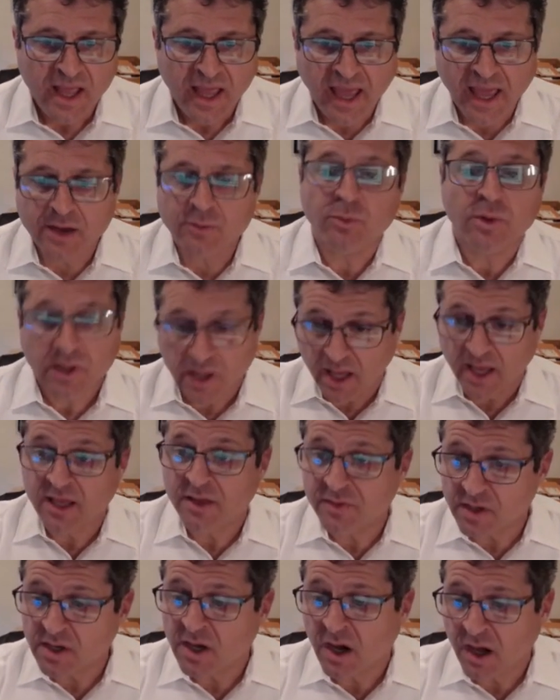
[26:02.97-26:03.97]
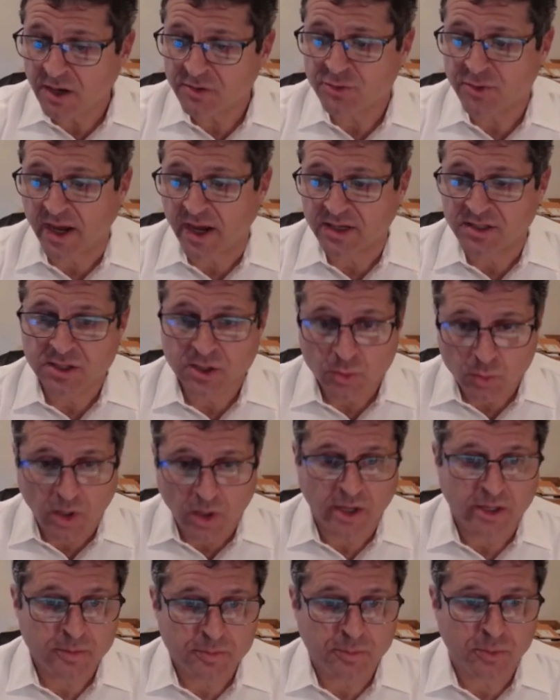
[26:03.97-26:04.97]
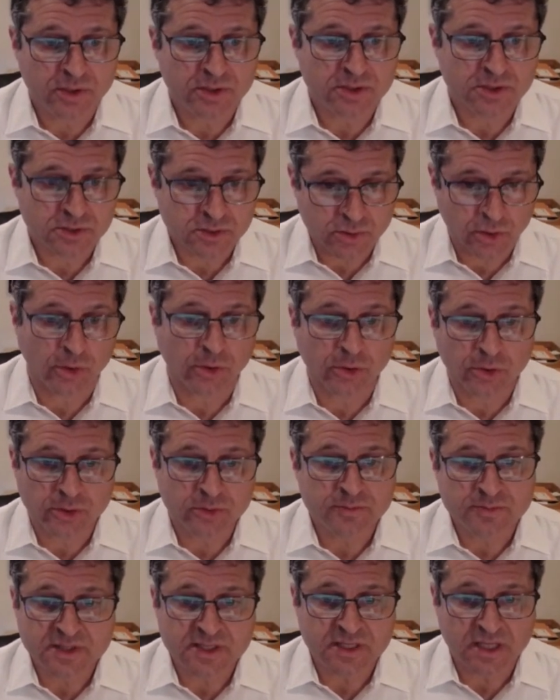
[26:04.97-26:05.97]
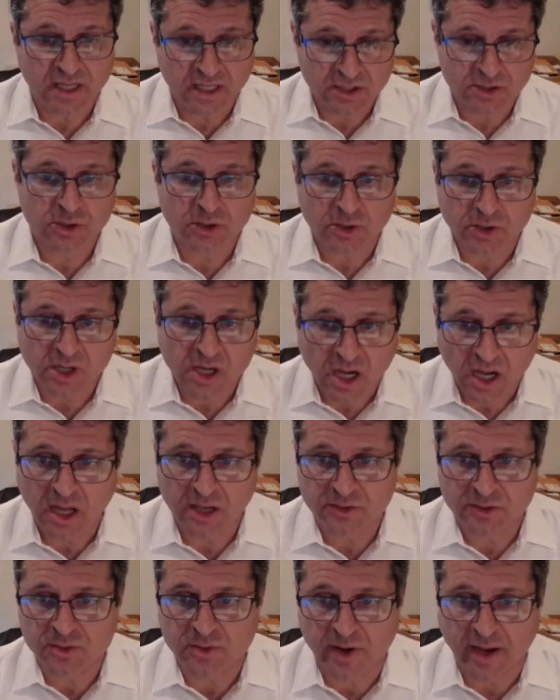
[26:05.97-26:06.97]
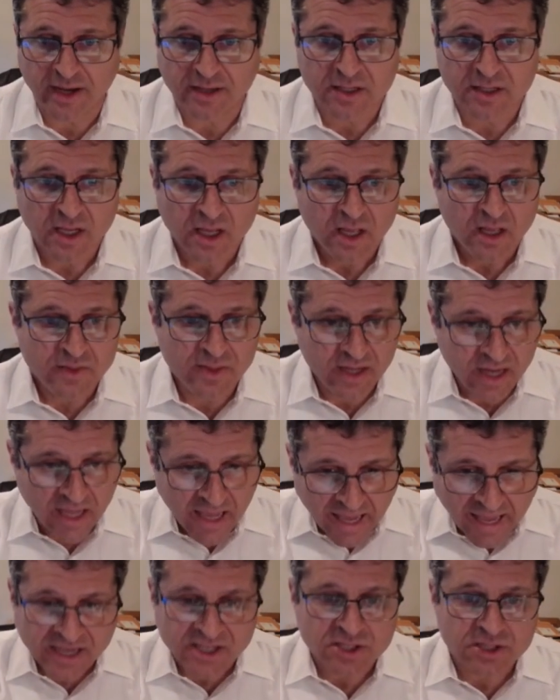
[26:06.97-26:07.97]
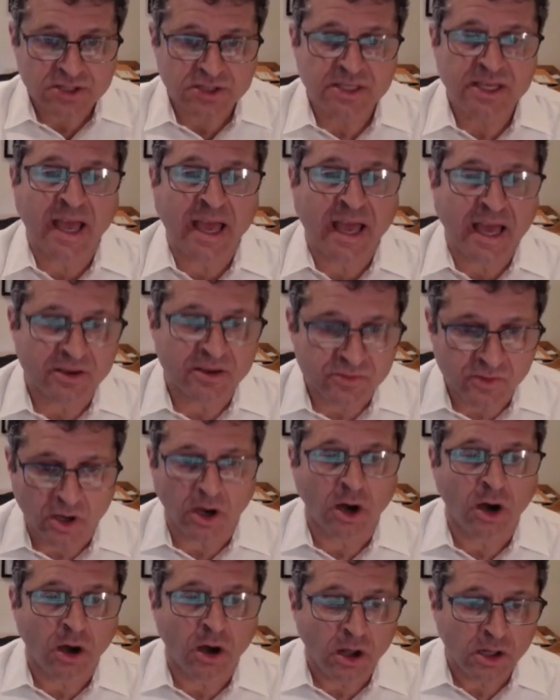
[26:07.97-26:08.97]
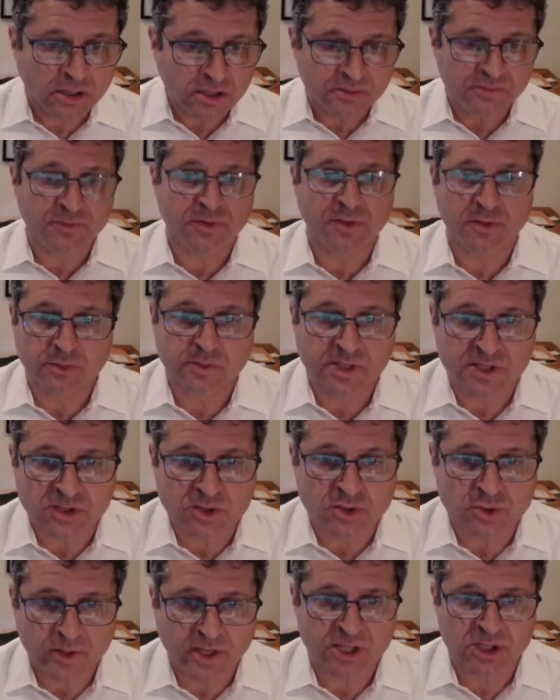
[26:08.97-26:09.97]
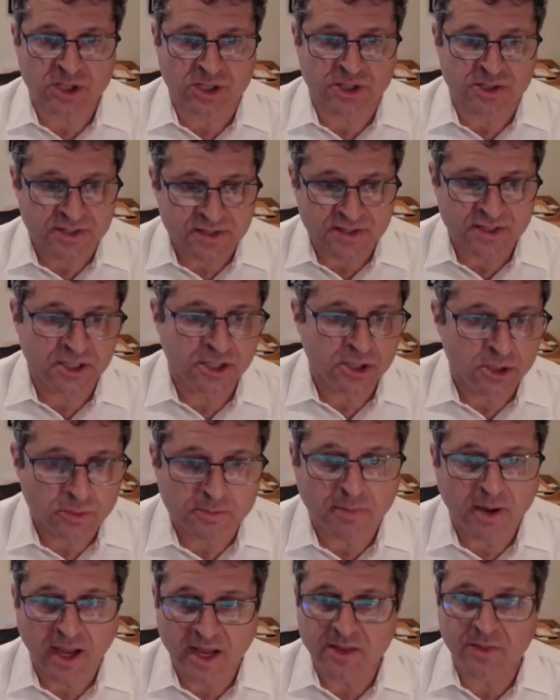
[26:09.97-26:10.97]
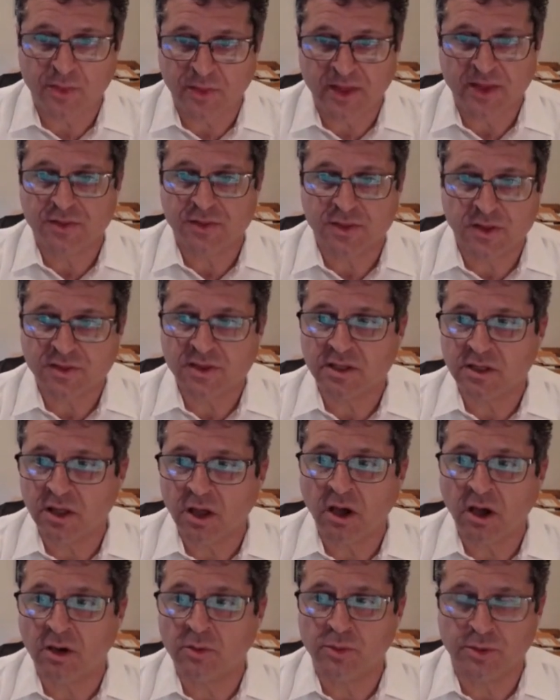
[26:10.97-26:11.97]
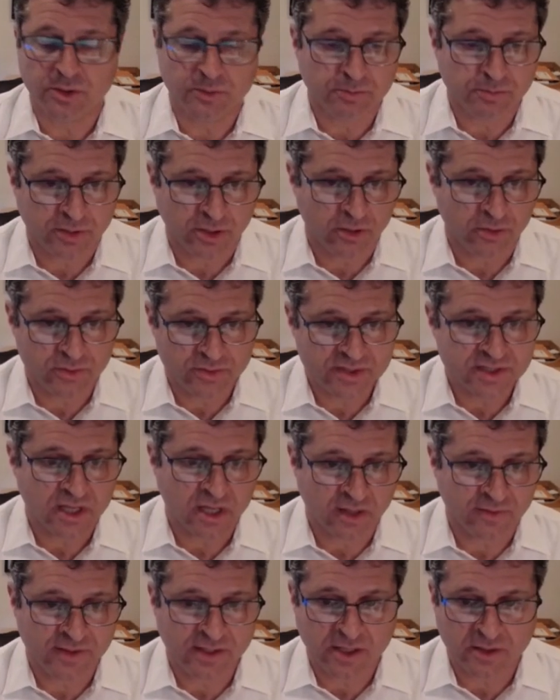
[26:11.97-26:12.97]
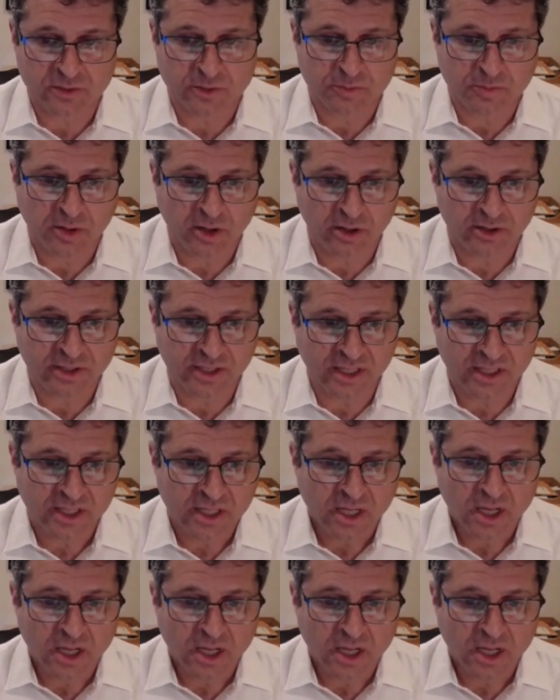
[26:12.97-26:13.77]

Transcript: And rely on the contract. You want to put terms in your contract that actually have all of the restrictions that you might think that the law would impose on the other party.